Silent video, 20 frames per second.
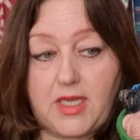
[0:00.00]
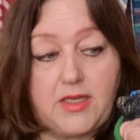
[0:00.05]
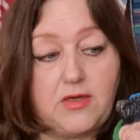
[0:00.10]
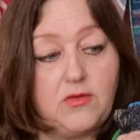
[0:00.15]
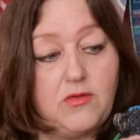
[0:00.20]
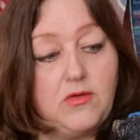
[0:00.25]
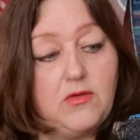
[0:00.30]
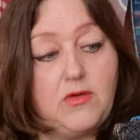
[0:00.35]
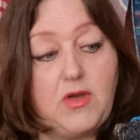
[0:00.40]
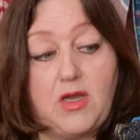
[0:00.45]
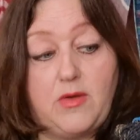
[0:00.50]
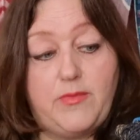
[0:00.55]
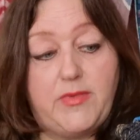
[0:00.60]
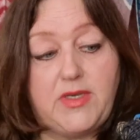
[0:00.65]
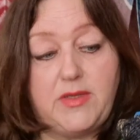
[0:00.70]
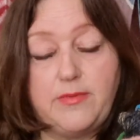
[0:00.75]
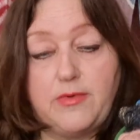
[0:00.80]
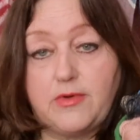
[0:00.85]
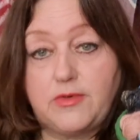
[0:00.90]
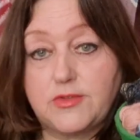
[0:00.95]
I don't know how
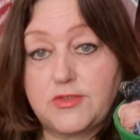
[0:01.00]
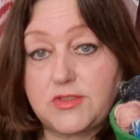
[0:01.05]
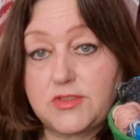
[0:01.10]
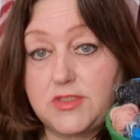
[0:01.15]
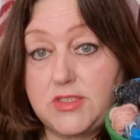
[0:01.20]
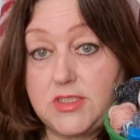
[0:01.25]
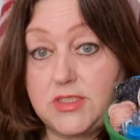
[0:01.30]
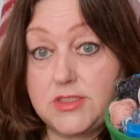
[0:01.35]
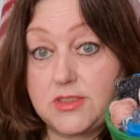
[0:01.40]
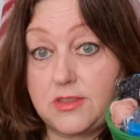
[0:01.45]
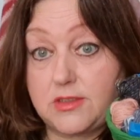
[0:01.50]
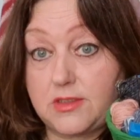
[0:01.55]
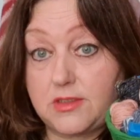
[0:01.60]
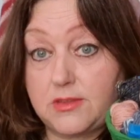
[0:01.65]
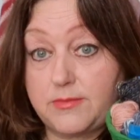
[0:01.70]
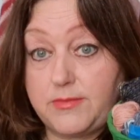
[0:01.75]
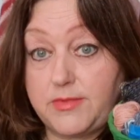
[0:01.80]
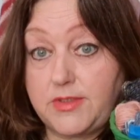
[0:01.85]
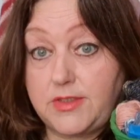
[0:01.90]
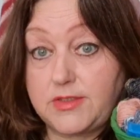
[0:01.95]
many balls these
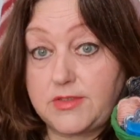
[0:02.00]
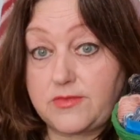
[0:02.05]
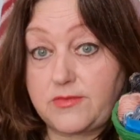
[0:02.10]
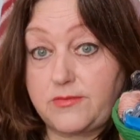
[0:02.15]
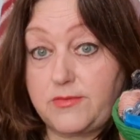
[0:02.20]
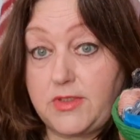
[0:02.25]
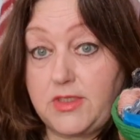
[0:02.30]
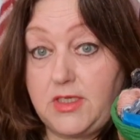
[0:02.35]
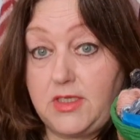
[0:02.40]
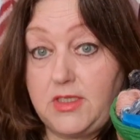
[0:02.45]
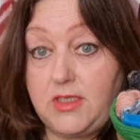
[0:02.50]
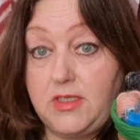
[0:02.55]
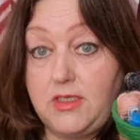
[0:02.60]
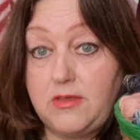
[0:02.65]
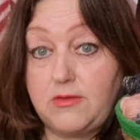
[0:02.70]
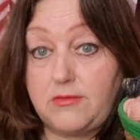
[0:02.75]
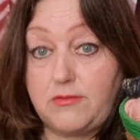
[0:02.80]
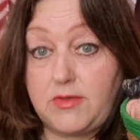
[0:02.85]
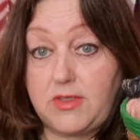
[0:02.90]
are, but it's really